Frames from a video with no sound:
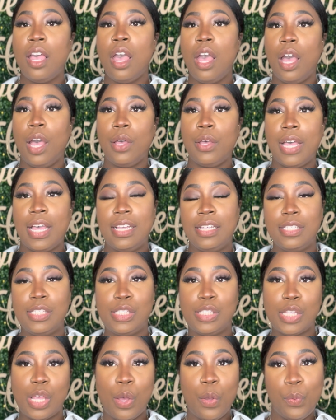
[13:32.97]
Okay,
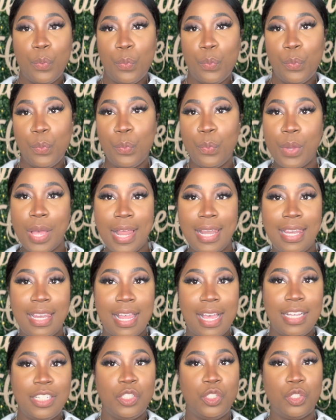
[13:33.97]
so
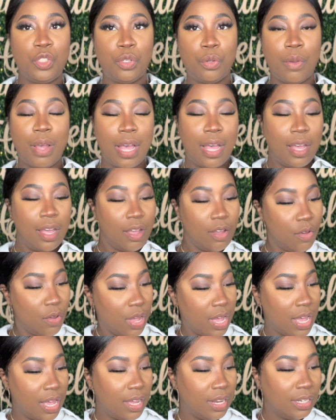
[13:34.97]
let's try
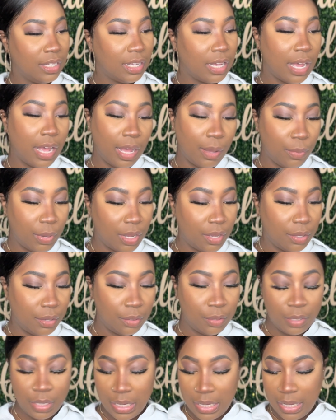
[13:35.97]
on
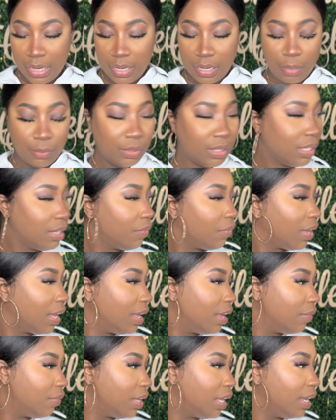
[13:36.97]
Cabo. Let me see if I
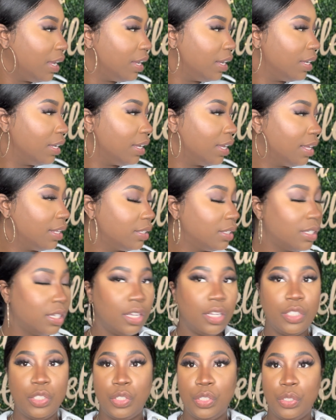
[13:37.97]
have a
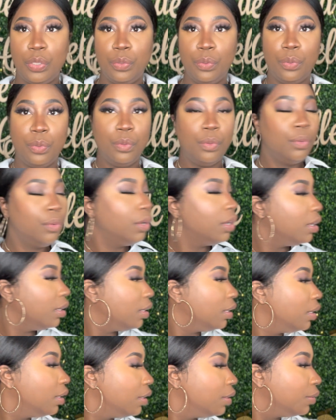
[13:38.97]
tissue.
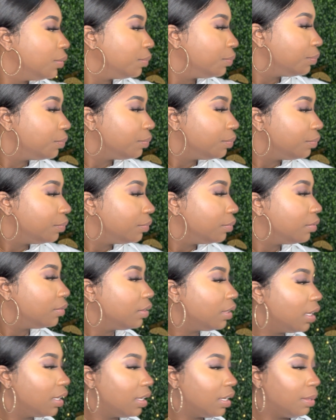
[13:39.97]

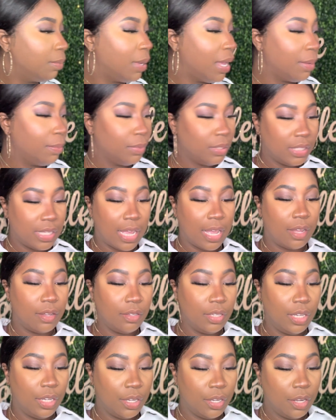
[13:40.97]
I got a paper towel
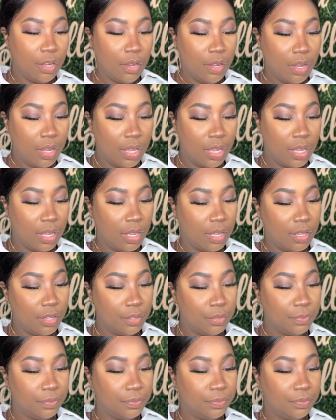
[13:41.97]
here.
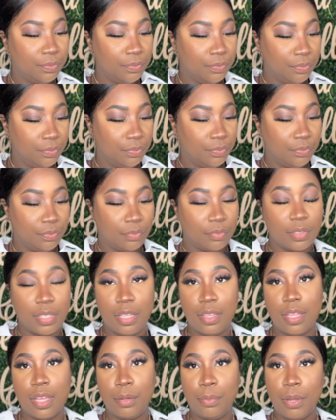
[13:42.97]

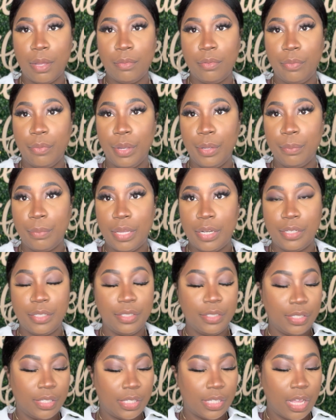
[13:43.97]
And that'll probably work
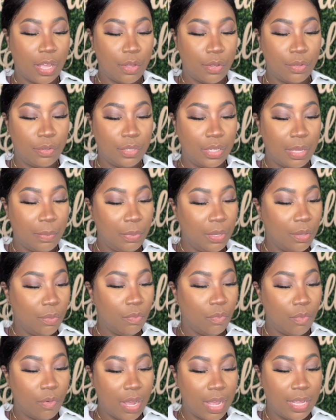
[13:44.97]
better. So let me
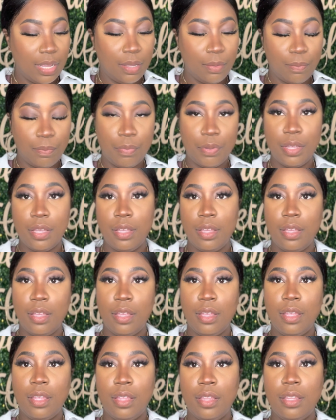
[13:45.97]
wipe
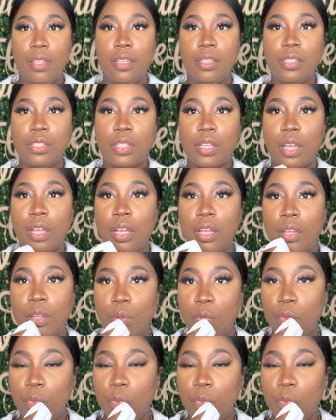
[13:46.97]
this off.